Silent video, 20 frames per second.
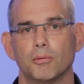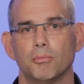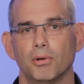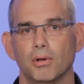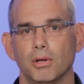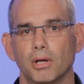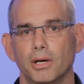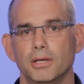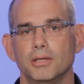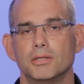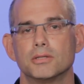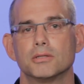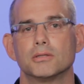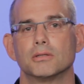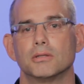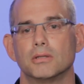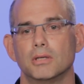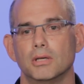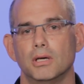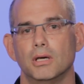their place
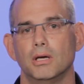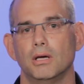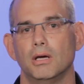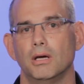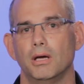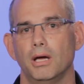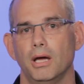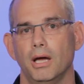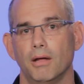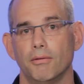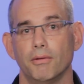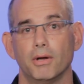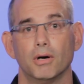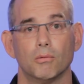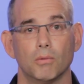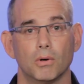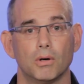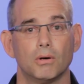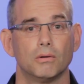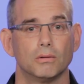and
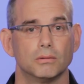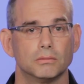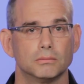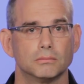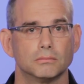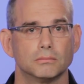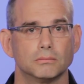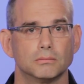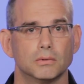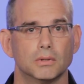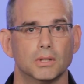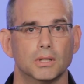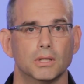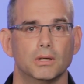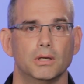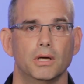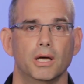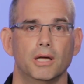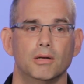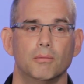their role
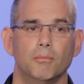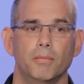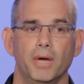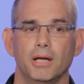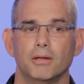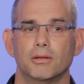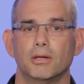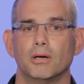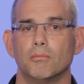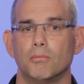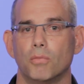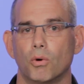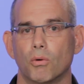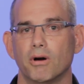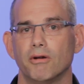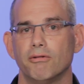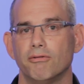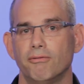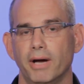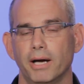and to make them
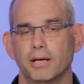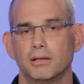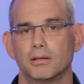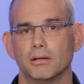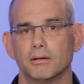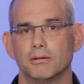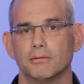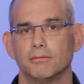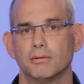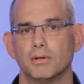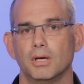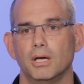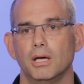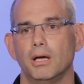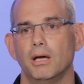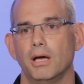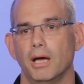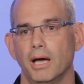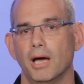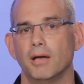more effective
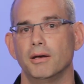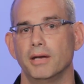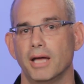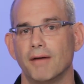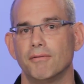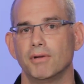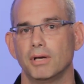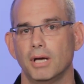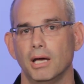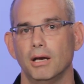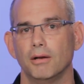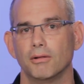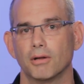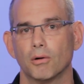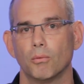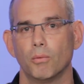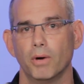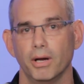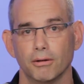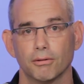at navigating
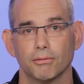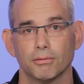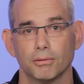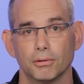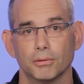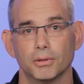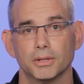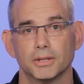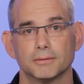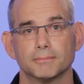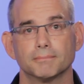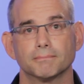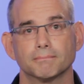their way through it.